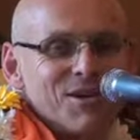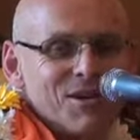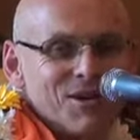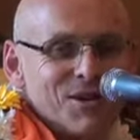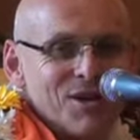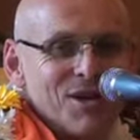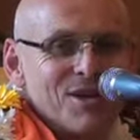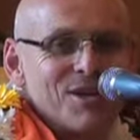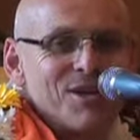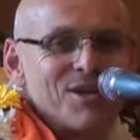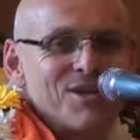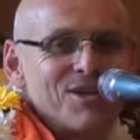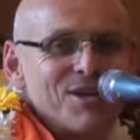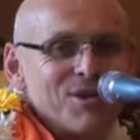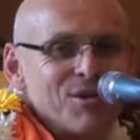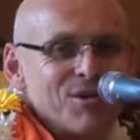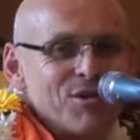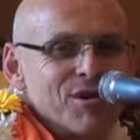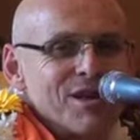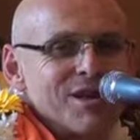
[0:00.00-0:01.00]
Yeah,
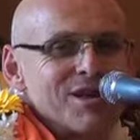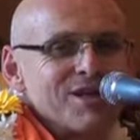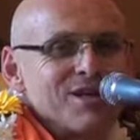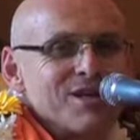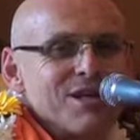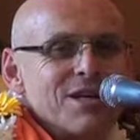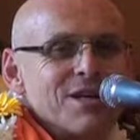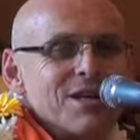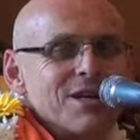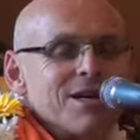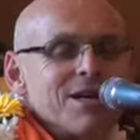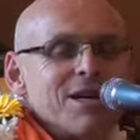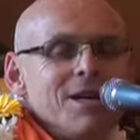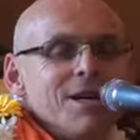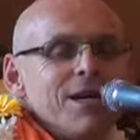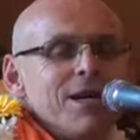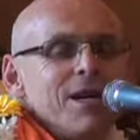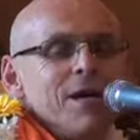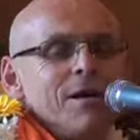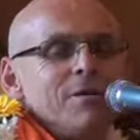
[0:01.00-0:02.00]
correct.
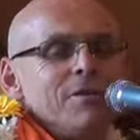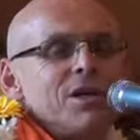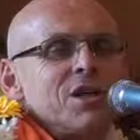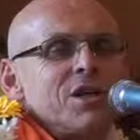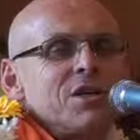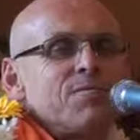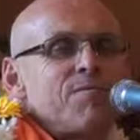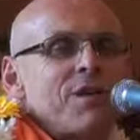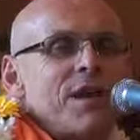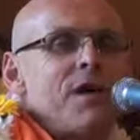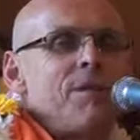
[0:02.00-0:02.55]
Yeah, because